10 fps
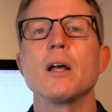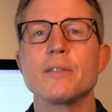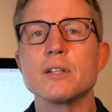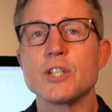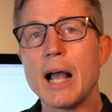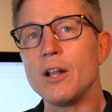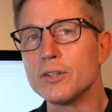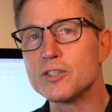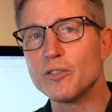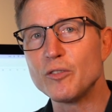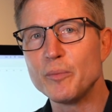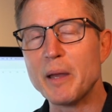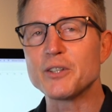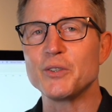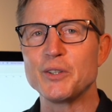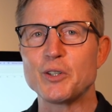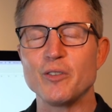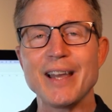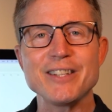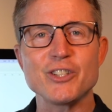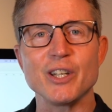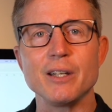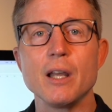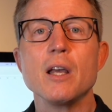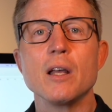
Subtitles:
the challenge of mental intervention.